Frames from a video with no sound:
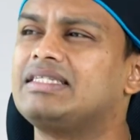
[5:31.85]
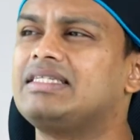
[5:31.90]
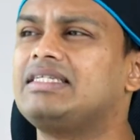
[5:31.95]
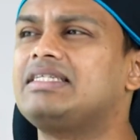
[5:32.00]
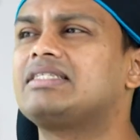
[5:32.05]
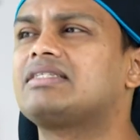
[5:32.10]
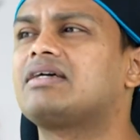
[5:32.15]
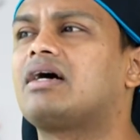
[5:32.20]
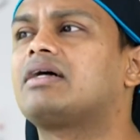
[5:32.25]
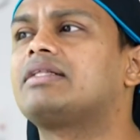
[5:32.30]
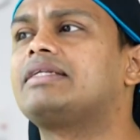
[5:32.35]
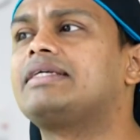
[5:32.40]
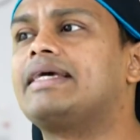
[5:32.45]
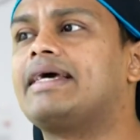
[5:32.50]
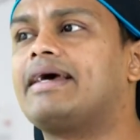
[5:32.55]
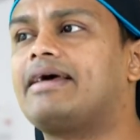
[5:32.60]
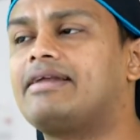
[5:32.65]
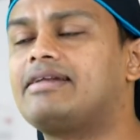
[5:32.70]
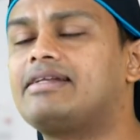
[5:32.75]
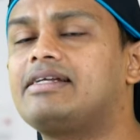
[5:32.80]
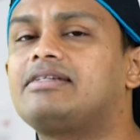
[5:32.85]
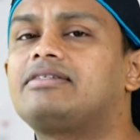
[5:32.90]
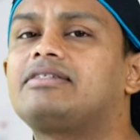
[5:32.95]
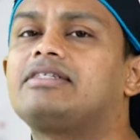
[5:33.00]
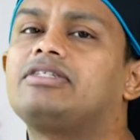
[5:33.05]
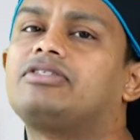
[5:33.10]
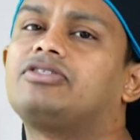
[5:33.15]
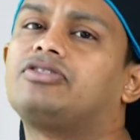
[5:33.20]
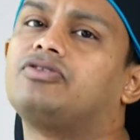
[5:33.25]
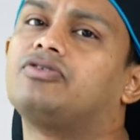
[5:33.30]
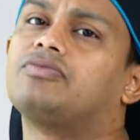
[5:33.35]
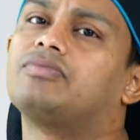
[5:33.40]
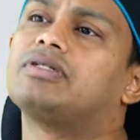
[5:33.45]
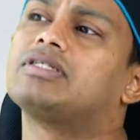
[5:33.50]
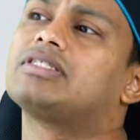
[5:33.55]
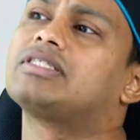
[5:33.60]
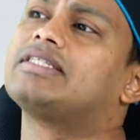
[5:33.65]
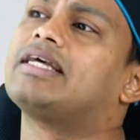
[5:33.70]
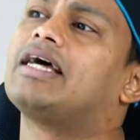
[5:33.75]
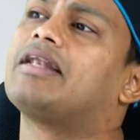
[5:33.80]
These are the hereditary
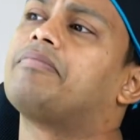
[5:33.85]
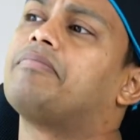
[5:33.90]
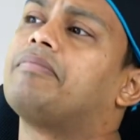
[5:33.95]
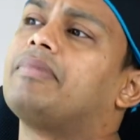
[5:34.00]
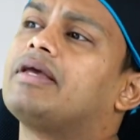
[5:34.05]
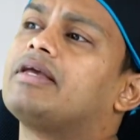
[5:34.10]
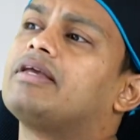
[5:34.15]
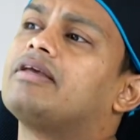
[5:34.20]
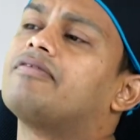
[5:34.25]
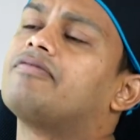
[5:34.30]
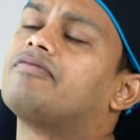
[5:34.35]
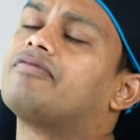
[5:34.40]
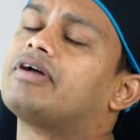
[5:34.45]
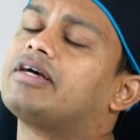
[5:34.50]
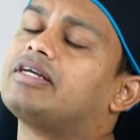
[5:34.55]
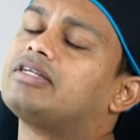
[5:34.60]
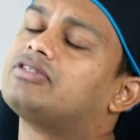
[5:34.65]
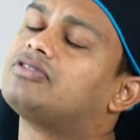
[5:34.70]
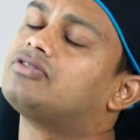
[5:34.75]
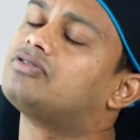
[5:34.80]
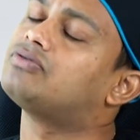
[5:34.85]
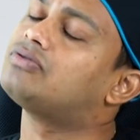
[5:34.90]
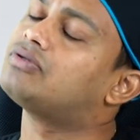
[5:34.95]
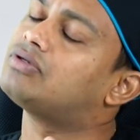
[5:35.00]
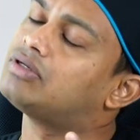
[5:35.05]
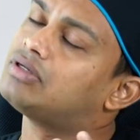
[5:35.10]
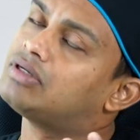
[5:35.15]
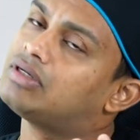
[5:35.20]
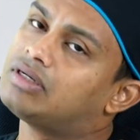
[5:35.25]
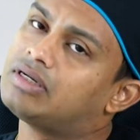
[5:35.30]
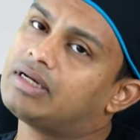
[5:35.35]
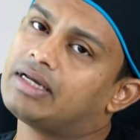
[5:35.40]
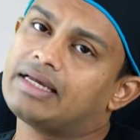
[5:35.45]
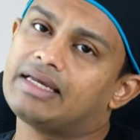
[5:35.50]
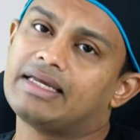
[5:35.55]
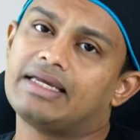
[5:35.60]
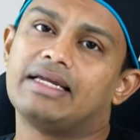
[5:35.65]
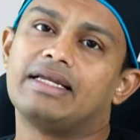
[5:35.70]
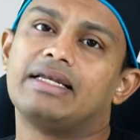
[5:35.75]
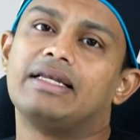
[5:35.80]
tumors that may give rise to
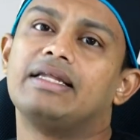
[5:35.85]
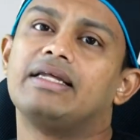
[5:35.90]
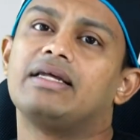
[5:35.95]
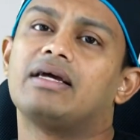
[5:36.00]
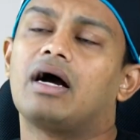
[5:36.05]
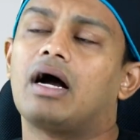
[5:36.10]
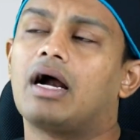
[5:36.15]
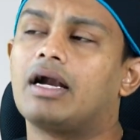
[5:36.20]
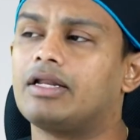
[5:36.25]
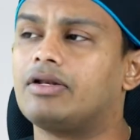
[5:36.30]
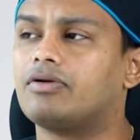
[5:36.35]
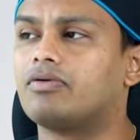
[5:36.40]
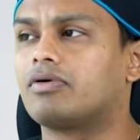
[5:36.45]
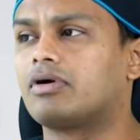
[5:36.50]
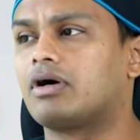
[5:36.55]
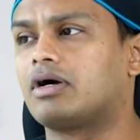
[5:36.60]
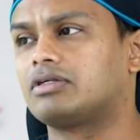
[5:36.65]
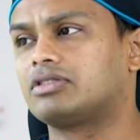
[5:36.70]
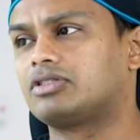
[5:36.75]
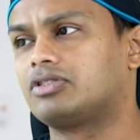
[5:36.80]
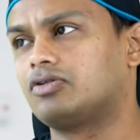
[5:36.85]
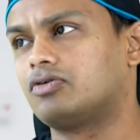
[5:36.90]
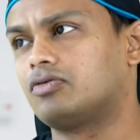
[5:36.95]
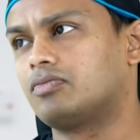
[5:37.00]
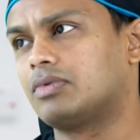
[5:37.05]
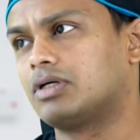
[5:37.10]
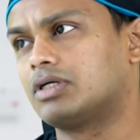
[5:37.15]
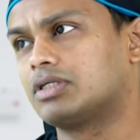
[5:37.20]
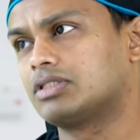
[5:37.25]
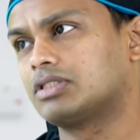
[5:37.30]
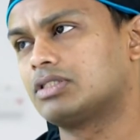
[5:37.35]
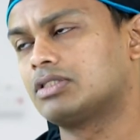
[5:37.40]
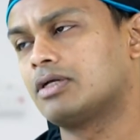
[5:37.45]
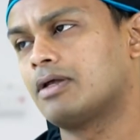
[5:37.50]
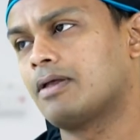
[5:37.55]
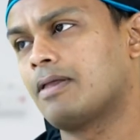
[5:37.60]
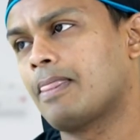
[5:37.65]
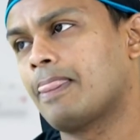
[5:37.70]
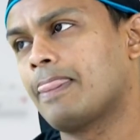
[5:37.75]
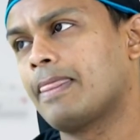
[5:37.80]
kidney
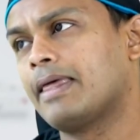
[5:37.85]
adenocarcinomas.